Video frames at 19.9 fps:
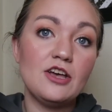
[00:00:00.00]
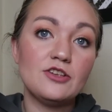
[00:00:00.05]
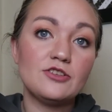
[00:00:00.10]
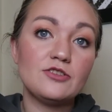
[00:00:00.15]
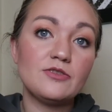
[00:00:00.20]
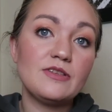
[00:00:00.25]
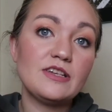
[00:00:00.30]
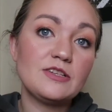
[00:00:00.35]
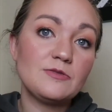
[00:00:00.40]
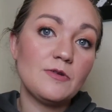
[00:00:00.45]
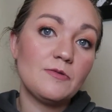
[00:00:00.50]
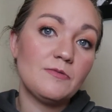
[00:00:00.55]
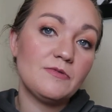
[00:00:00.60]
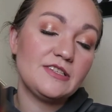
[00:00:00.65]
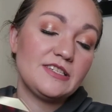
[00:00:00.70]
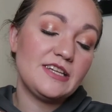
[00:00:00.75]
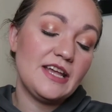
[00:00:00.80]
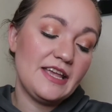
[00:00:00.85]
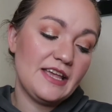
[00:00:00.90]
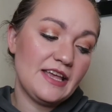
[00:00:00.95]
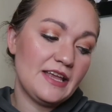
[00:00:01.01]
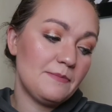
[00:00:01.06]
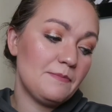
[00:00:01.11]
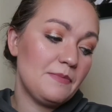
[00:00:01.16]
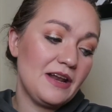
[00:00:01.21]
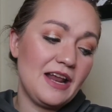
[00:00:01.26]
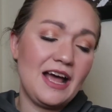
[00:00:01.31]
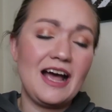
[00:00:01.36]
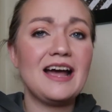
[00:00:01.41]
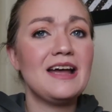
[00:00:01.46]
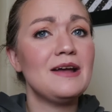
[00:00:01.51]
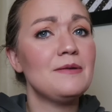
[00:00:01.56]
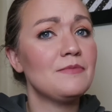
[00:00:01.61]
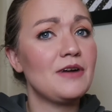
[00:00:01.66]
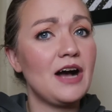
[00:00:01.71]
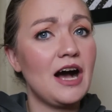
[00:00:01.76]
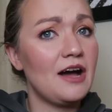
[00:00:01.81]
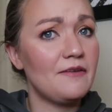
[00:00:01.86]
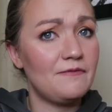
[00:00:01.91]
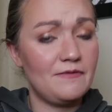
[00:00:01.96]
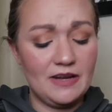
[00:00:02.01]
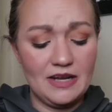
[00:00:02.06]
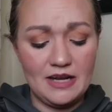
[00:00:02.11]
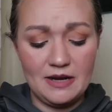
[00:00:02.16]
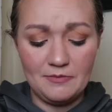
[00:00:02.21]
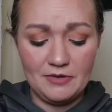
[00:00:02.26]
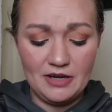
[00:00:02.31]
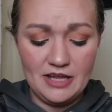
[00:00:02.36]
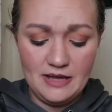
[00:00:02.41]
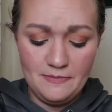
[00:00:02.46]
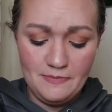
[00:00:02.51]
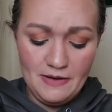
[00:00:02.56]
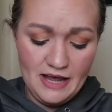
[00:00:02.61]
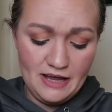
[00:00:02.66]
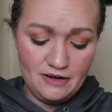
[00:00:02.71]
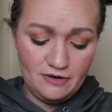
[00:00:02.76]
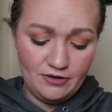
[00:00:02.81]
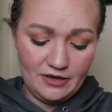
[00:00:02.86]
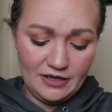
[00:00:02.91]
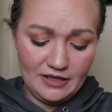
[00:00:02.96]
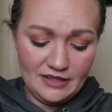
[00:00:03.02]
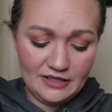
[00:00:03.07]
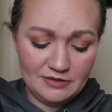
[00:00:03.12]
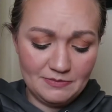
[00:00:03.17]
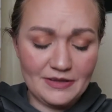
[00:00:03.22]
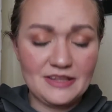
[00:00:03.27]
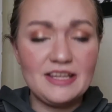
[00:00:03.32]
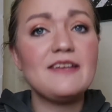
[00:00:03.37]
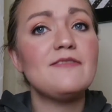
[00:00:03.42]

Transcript: So this one will stay in, but I am confident I'm going to hit pan on it this month.